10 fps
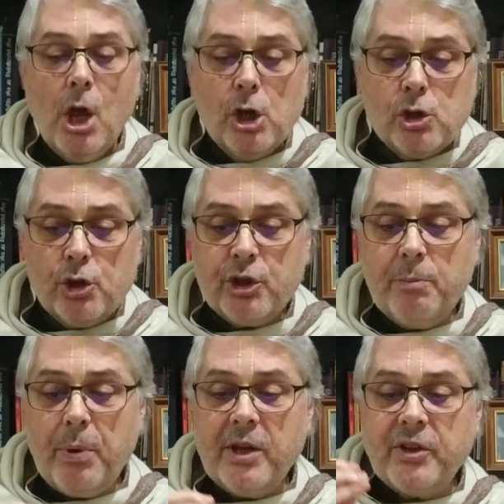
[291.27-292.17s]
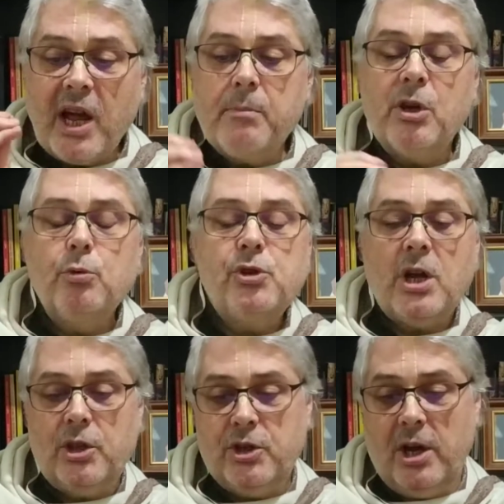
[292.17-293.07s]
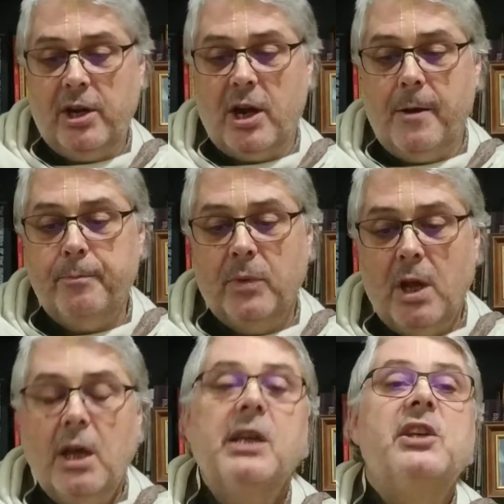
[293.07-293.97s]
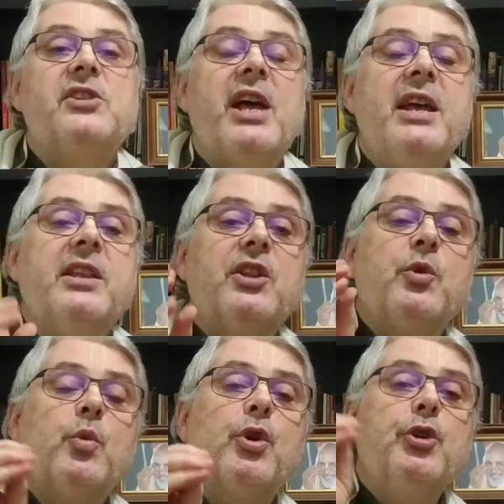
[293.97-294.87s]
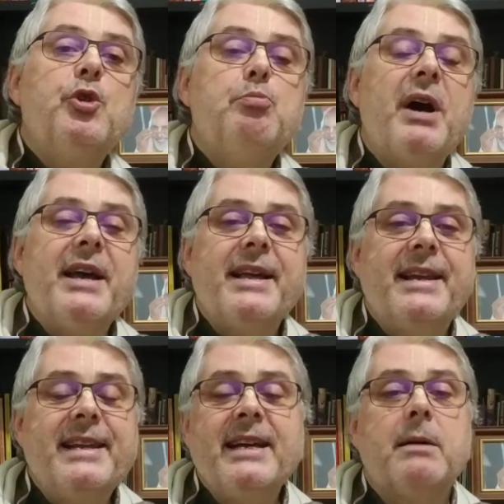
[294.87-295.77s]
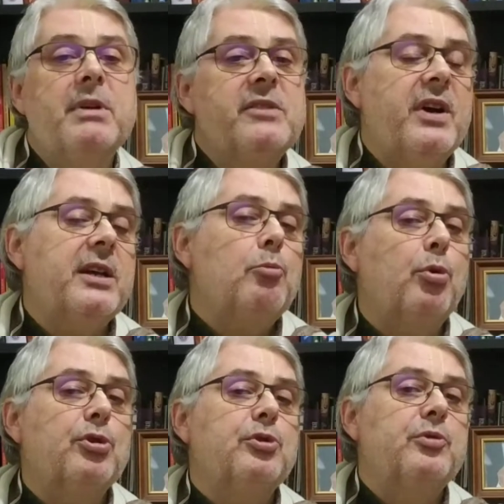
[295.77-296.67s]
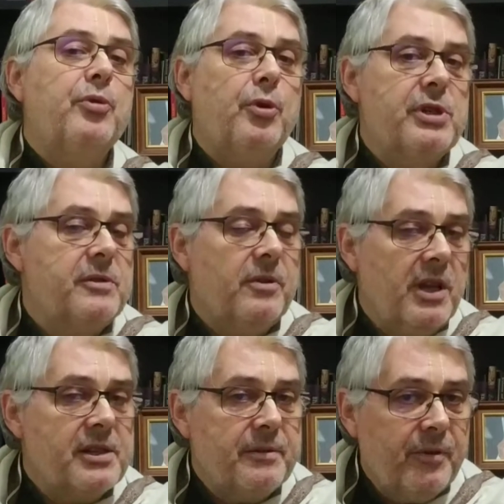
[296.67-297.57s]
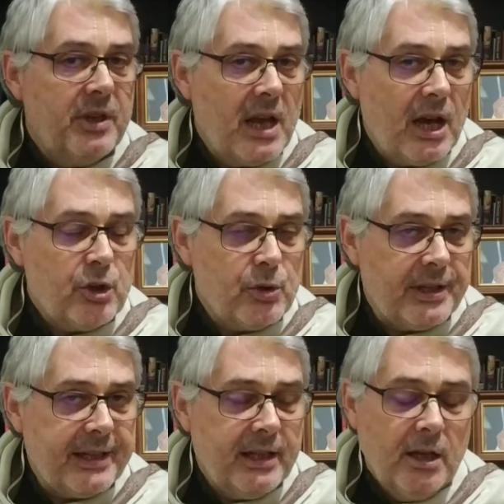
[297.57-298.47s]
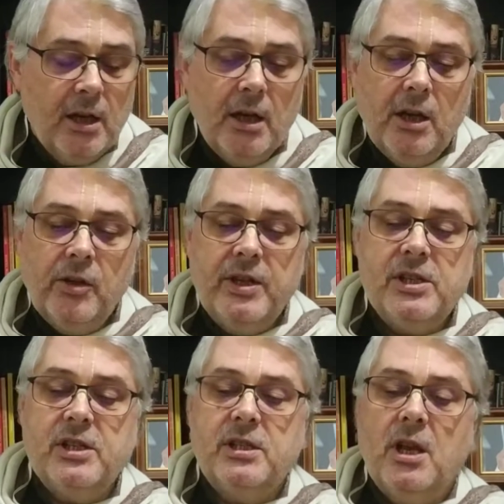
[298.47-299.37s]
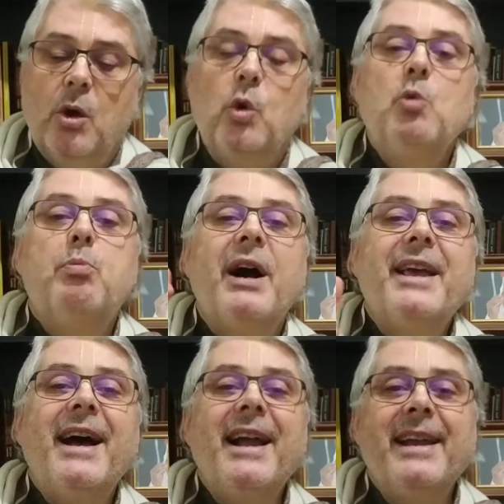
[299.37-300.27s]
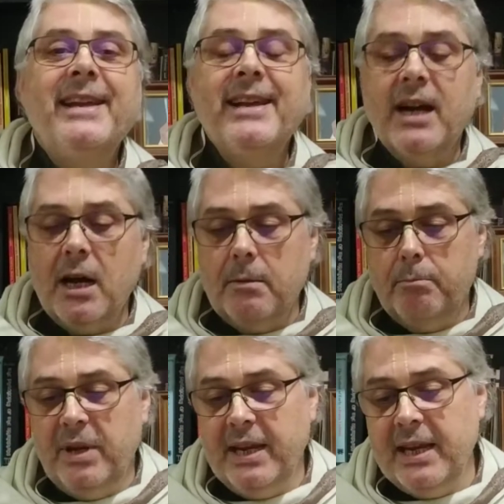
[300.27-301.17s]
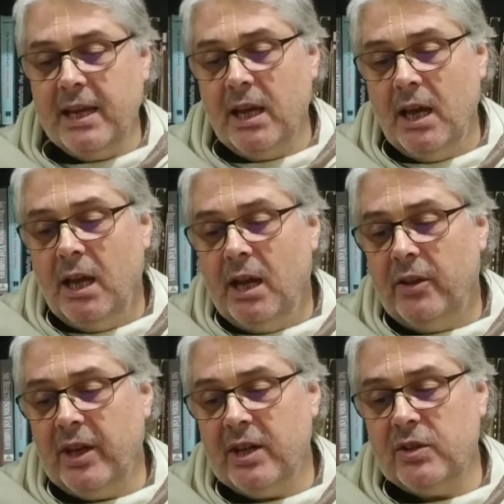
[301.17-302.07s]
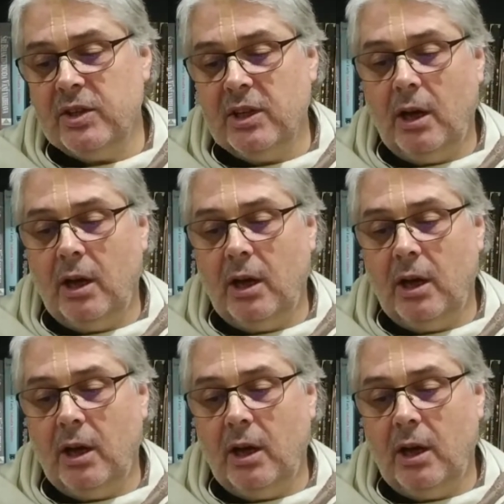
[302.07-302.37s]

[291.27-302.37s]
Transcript: So Sripad Ramanujacharya, he's saying that the word Ubhaya Lingam is very important for his philosophy actually. This Ubhaya linga, meaning that